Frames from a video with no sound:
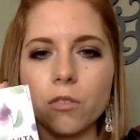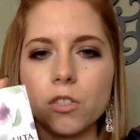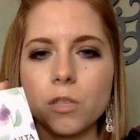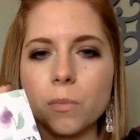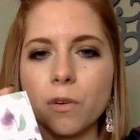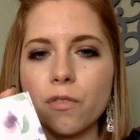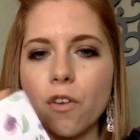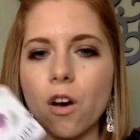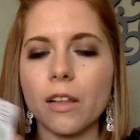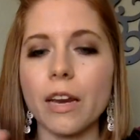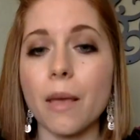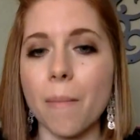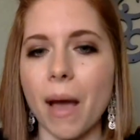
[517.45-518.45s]
super fall,
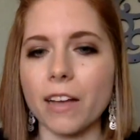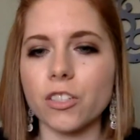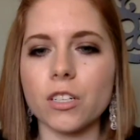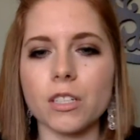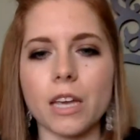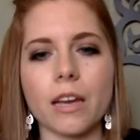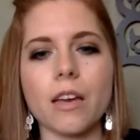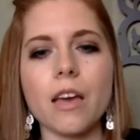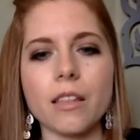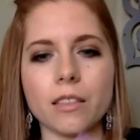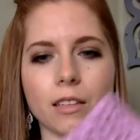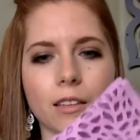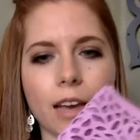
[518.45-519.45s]
and it matches like
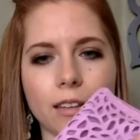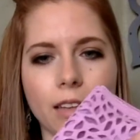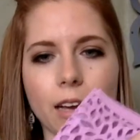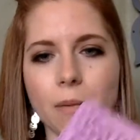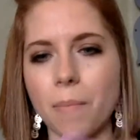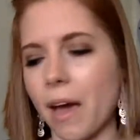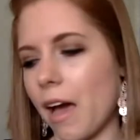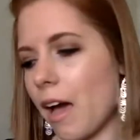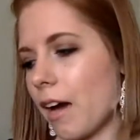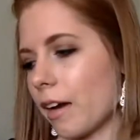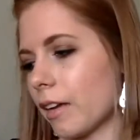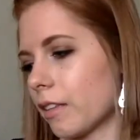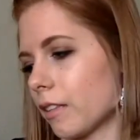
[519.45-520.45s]
the lilac
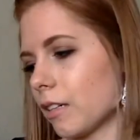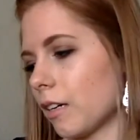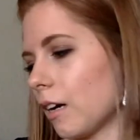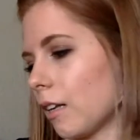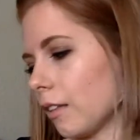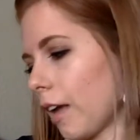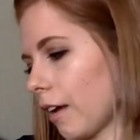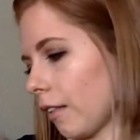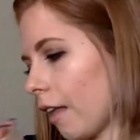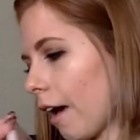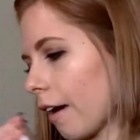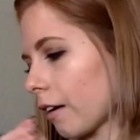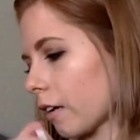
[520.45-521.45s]
bag and the
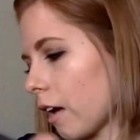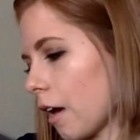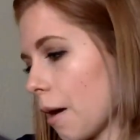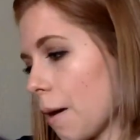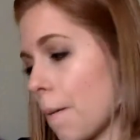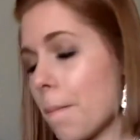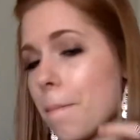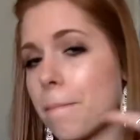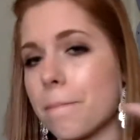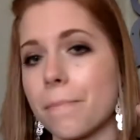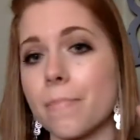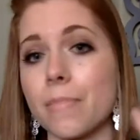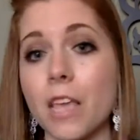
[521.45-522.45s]
lilac
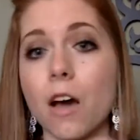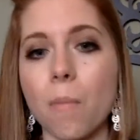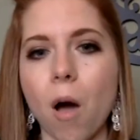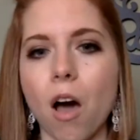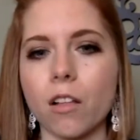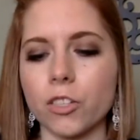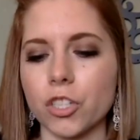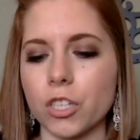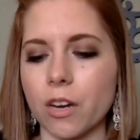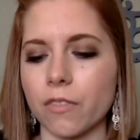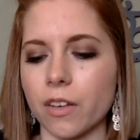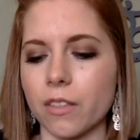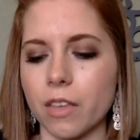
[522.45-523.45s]
nail polish and
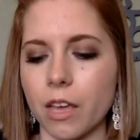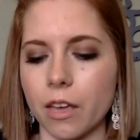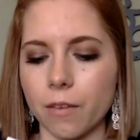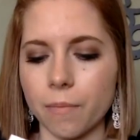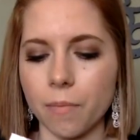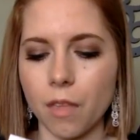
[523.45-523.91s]
everything.